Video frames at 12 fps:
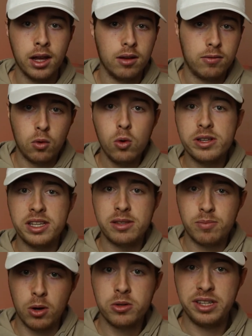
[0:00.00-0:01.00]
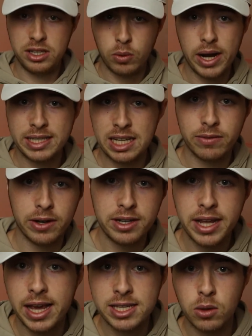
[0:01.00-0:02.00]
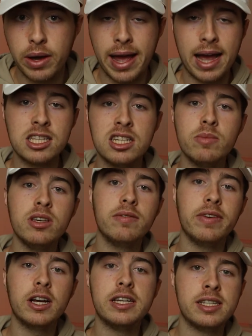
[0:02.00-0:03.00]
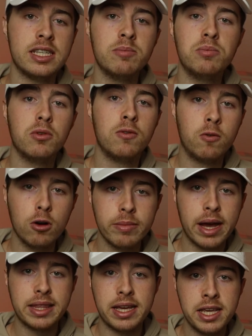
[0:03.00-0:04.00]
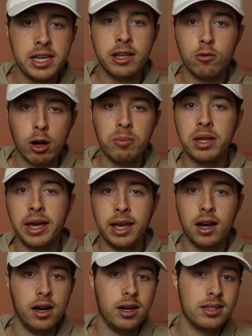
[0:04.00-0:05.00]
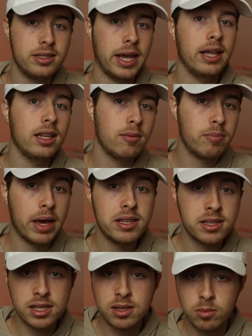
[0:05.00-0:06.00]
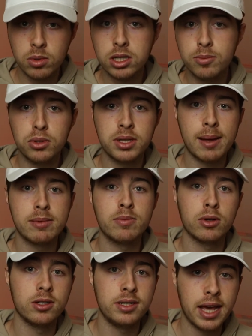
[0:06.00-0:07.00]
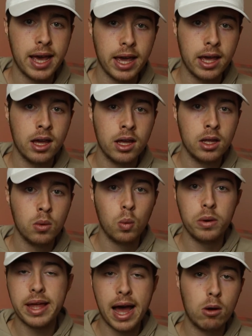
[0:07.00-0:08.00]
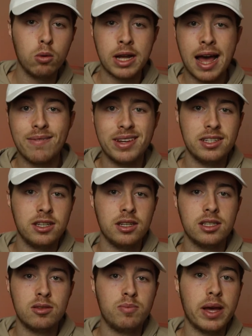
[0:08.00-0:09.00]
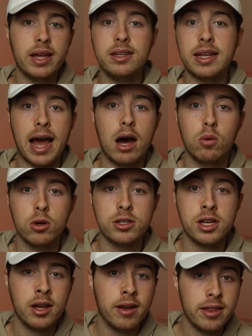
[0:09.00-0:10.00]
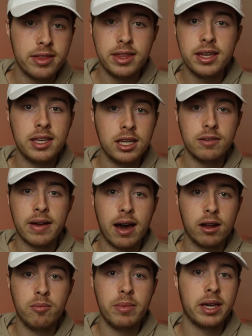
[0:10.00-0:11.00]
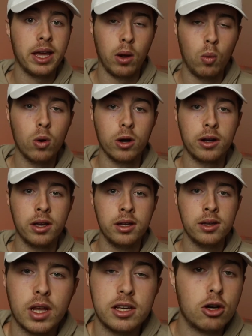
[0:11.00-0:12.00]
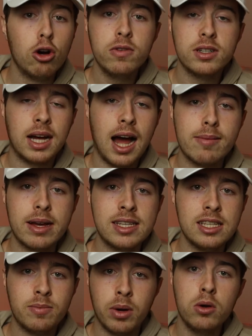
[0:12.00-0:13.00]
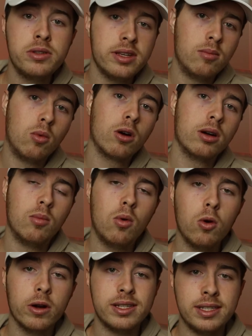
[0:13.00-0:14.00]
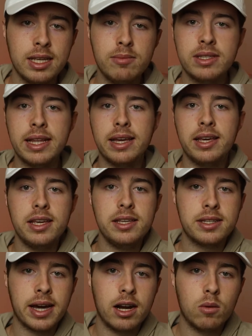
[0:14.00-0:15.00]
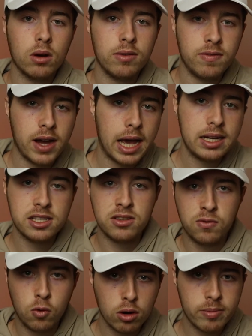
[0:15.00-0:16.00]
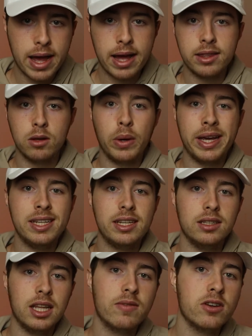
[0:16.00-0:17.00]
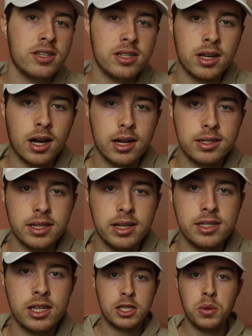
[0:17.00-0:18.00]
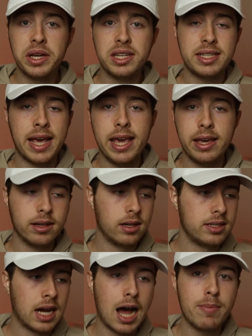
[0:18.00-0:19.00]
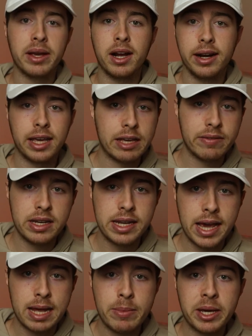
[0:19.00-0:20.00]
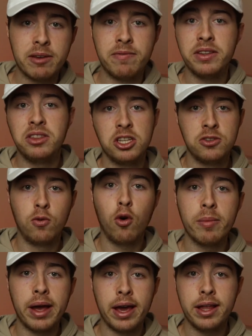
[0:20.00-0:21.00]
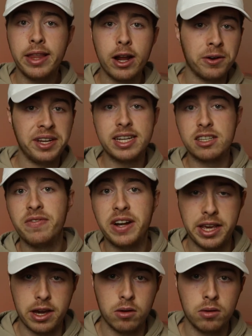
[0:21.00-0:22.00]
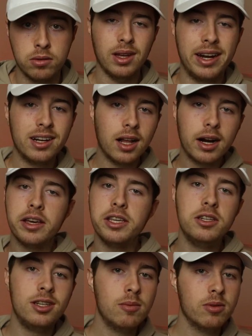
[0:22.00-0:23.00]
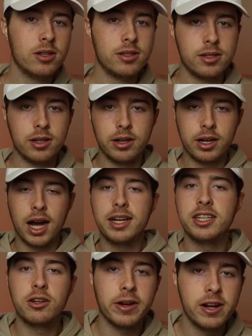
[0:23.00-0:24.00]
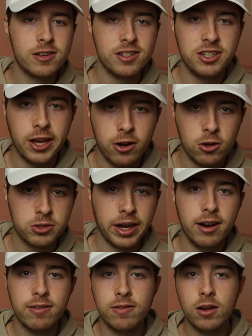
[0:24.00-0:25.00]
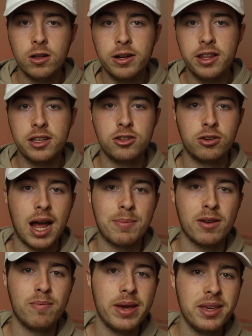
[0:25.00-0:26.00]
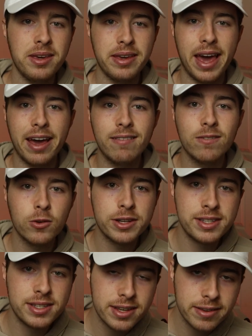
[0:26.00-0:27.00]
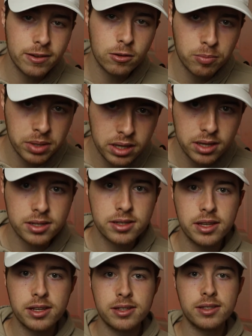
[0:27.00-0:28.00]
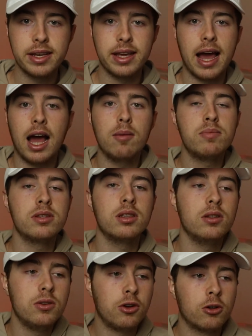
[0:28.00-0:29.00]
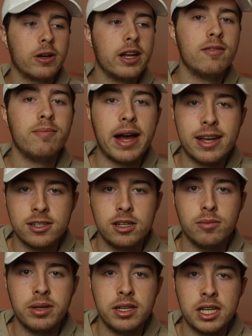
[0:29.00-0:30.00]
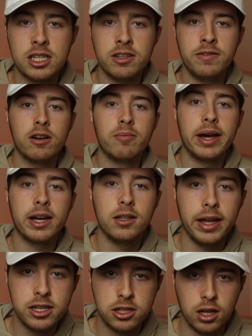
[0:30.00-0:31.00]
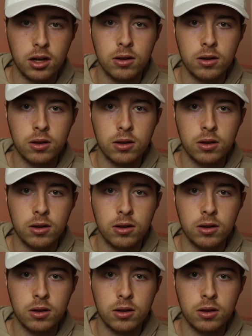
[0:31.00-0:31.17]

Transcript: Of course, he's posting twice every day, so it has to be a very simple format that he can replicate on a daily basis multiple times per day without having to spend hours thinking of how to make it work. So over time, as he's posted more and more, it seems that he's kind of refined his format, the way he delivers his content, so he can take a topic on a given day and make it fit this format, and there, he has a video. And a lot of YouTubers or content creators in general try to fall into this trap of making every single piece this like absolute creative masterpiece as if you're Michelangelo.